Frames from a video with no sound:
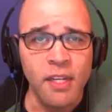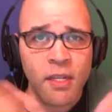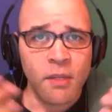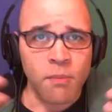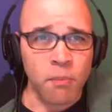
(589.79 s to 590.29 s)

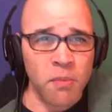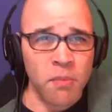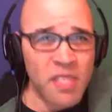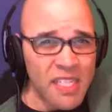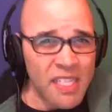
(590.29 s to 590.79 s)

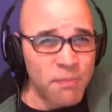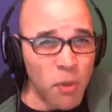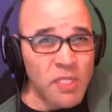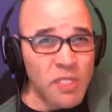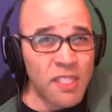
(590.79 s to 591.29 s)

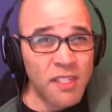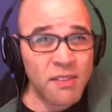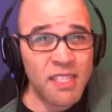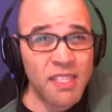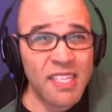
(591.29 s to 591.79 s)
Most of the
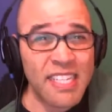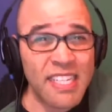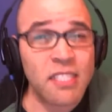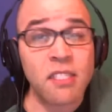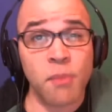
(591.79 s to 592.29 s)
least
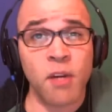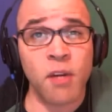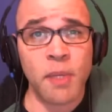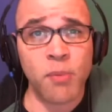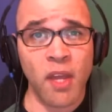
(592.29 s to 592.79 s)
smart
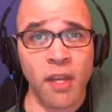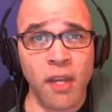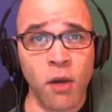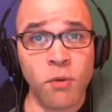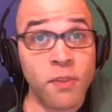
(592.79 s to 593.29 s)
people I
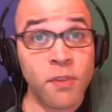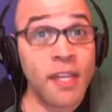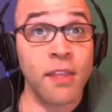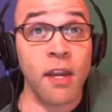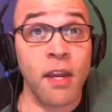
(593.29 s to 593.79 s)
know think
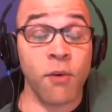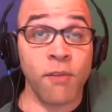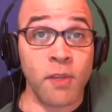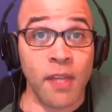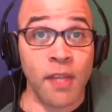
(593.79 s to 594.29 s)
they know
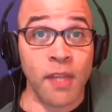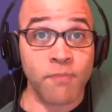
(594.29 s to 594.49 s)
everything,